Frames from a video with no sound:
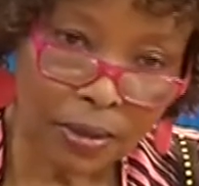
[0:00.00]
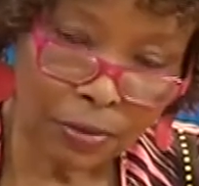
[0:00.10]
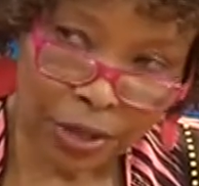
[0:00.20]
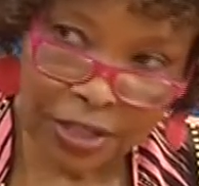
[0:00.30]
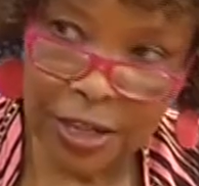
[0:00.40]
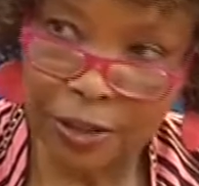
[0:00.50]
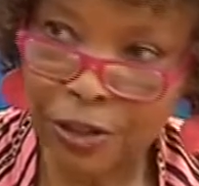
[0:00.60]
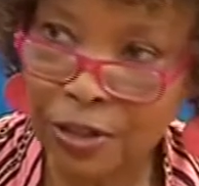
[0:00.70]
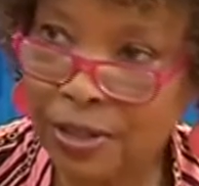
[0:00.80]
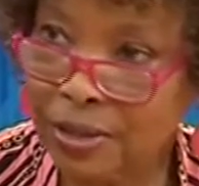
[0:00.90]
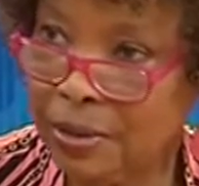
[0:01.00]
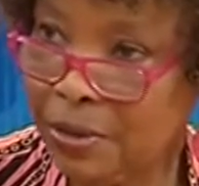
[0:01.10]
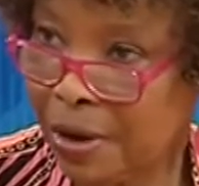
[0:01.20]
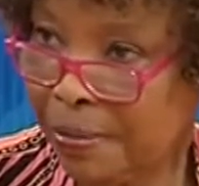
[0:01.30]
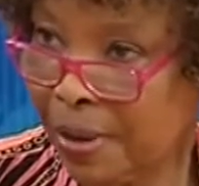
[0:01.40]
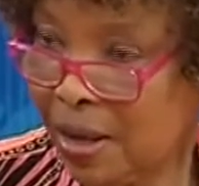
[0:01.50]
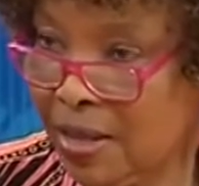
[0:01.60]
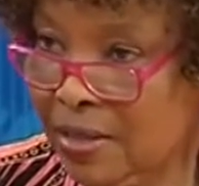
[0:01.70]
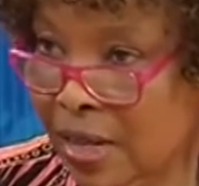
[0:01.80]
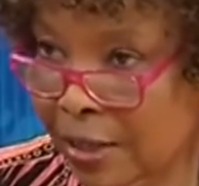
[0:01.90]
radiation therapy
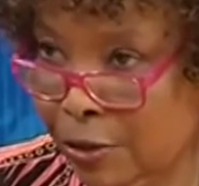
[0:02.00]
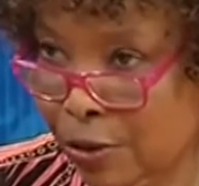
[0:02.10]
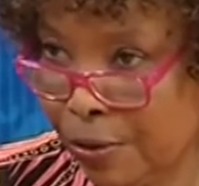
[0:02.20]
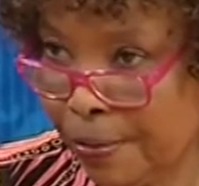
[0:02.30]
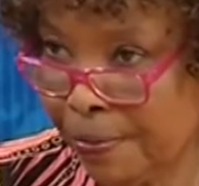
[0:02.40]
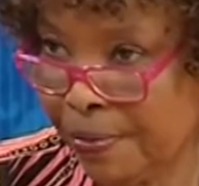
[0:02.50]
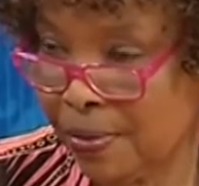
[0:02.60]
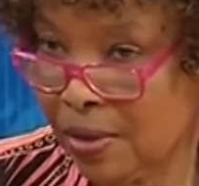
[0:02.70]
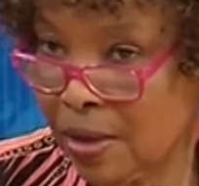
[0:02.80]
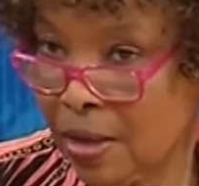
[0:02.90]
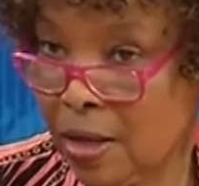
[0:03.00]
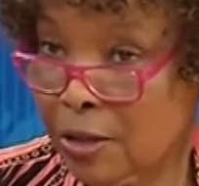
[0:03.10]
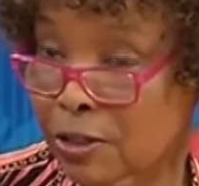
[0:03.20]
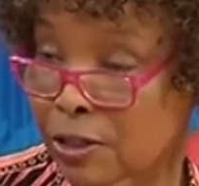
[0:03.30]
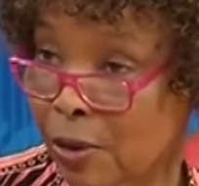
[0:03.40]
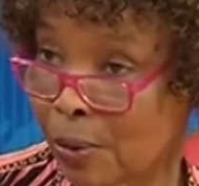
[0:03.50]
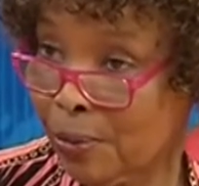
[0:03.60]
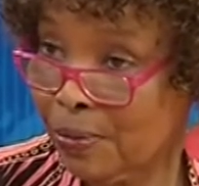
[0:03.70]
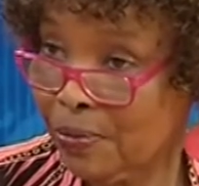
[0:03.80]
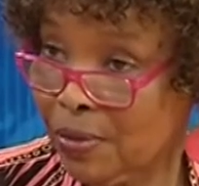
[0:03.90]
is next door. So
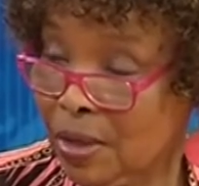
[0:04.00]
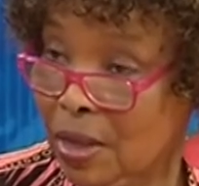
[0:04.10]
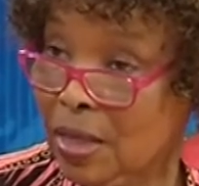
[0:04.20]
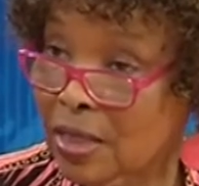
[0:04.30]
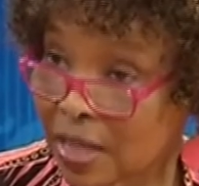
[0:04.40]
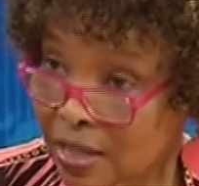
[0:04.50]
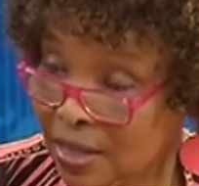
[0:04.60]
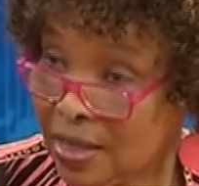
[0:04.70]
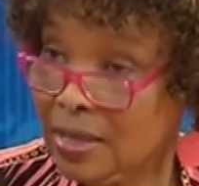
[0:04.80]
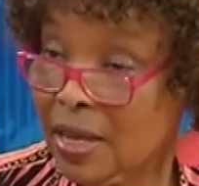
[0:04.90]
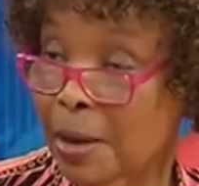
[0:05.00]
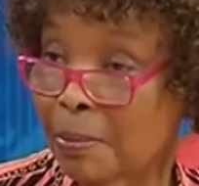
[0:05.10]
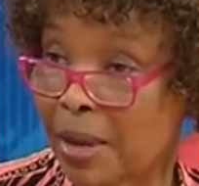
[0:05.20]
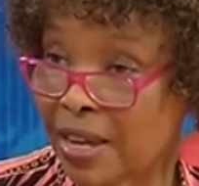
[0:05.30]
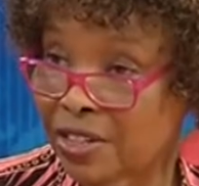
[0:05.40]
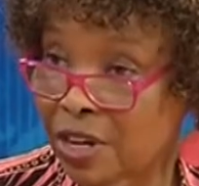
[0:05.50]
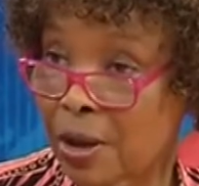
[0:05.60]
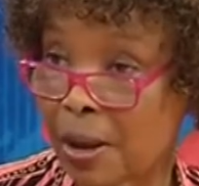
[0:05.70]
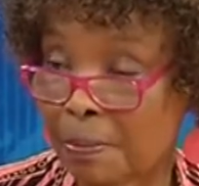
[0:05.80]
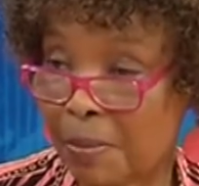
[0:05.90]
this is a
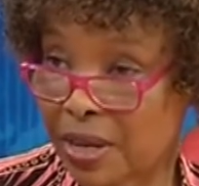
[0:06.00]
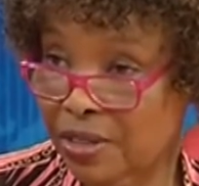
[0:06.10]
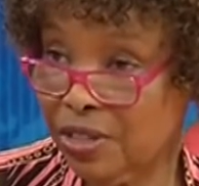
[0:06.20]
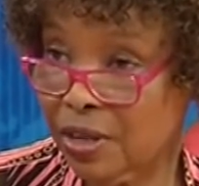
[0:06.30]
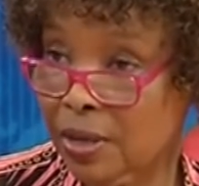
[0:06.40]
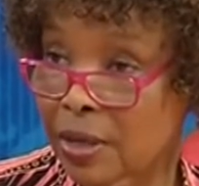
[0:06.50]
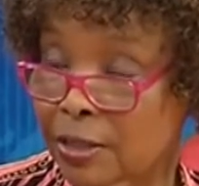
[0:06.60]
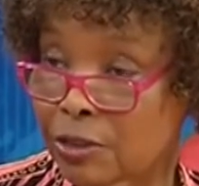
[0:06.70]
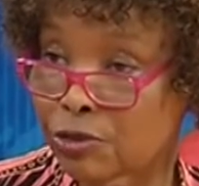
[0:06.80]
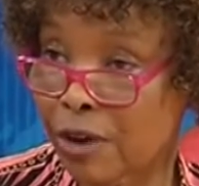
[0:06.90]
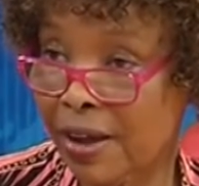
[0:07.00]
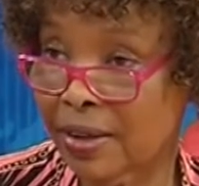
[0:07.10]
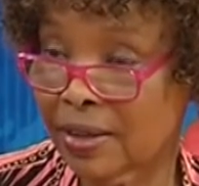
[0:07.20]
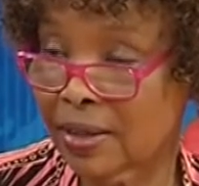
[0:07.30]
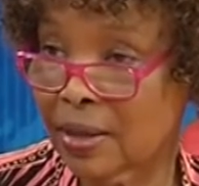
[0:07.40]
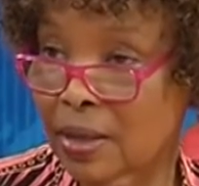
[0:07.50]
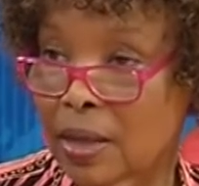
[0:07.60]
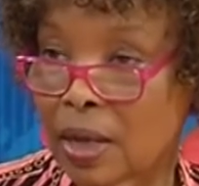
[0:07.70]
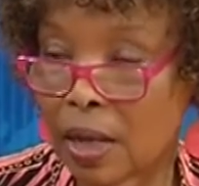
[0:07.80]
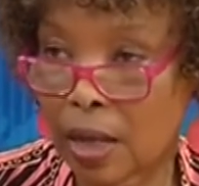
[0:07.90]
major, major stride
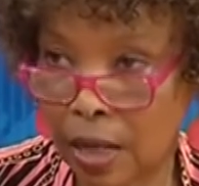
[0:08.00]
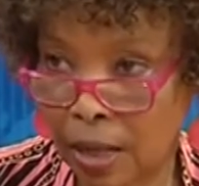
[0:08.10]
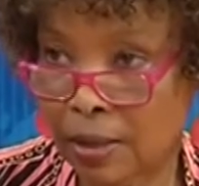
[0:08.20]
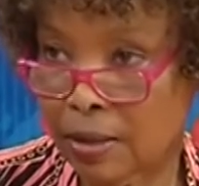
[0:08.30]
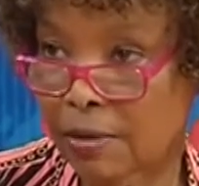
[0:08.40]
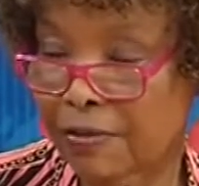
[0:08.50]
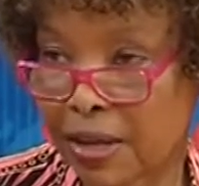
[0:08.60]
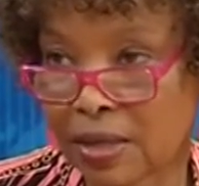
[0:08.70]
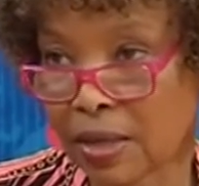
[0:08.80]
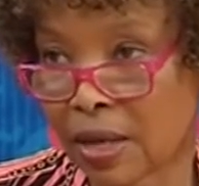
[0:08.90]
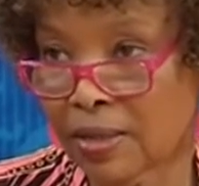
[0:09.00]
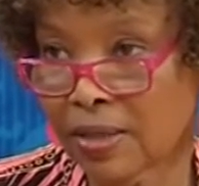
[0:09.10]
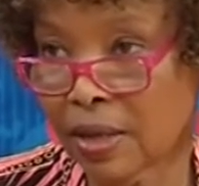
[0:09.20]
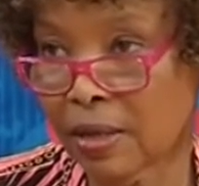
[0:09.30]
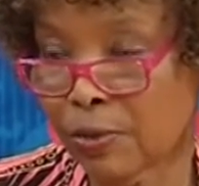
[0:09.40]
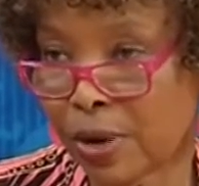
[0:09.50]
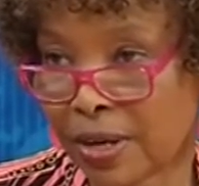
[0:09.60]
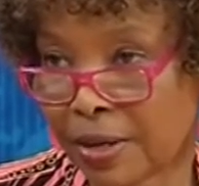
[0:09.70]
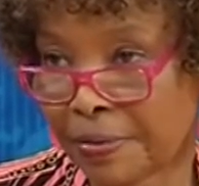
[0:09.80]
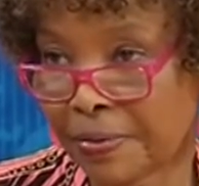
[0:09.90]
in fighting cancer in
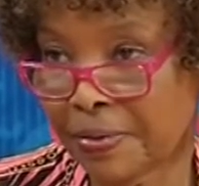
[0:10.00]
Rwanda.